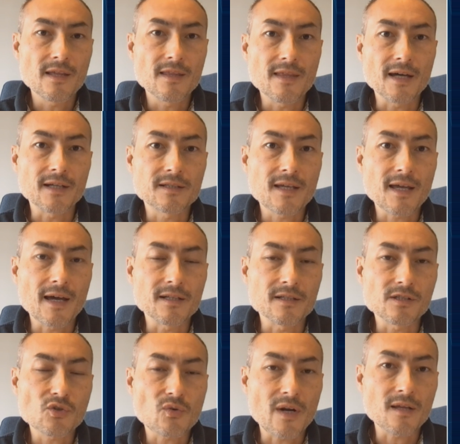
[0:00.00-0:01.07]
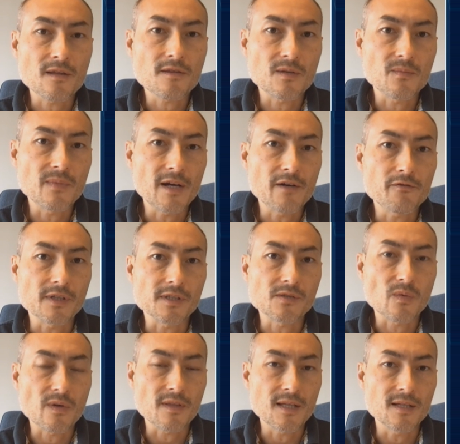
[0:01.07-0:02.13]
that can strengthen Bergfast
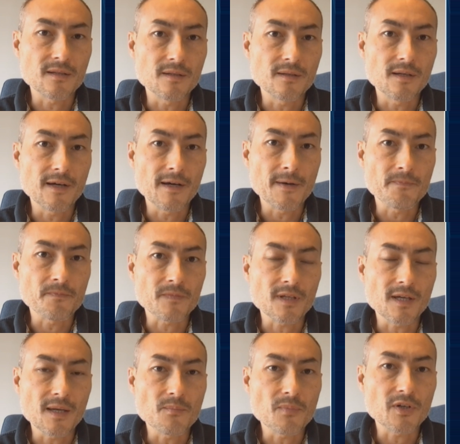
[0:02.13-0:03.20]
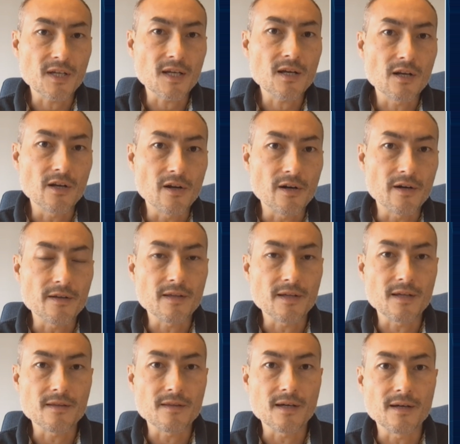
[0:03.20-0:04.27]
within, in particular,
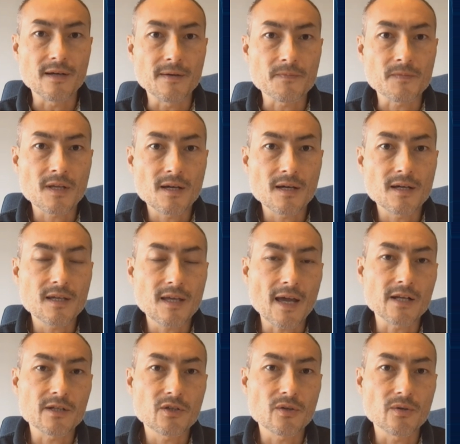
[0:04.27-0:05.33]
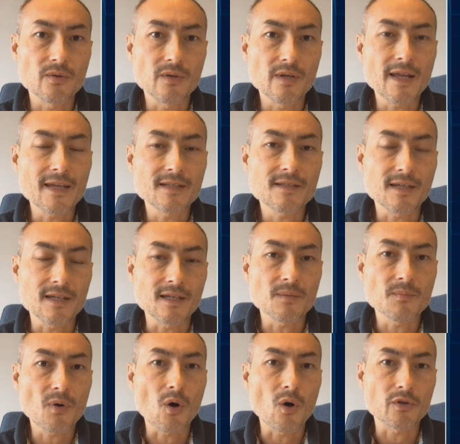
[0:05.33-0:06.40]
the calculating
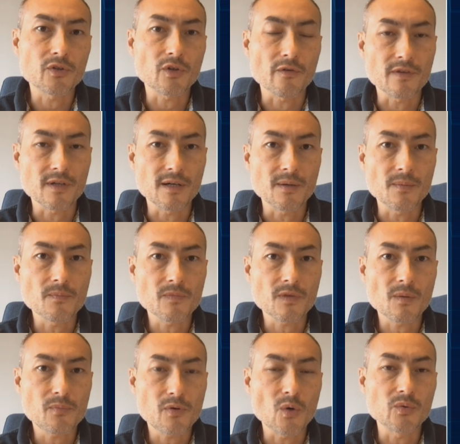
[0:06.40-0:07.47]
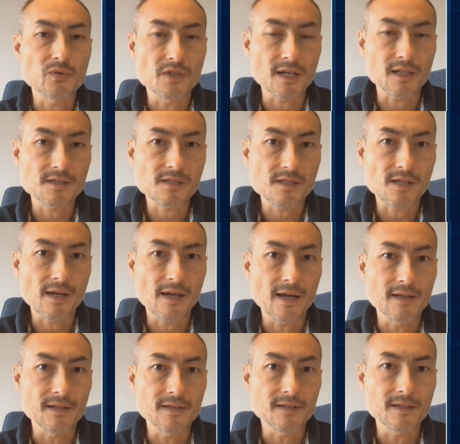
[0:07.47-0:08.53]
part of the projects.
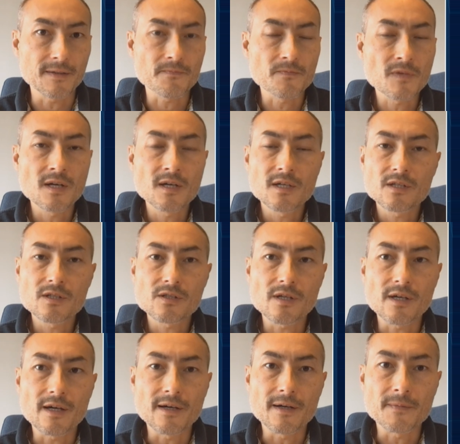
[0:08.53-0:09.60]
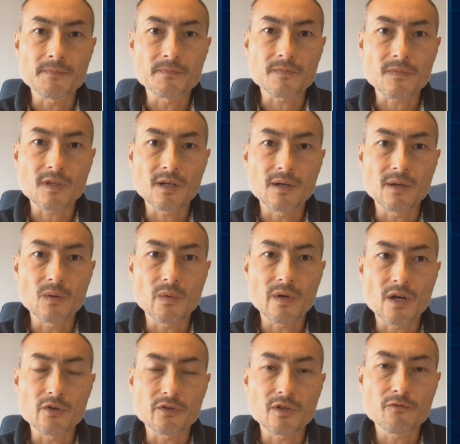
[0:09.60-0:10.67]
And we
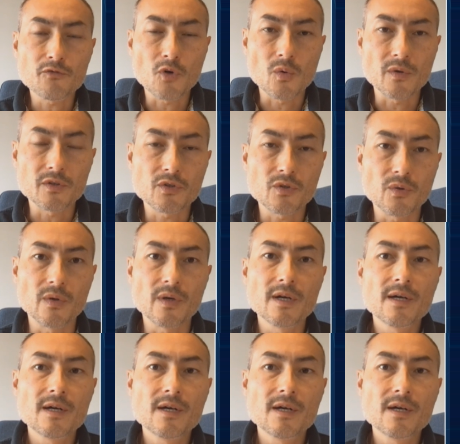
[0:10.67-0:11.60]
are looking forward to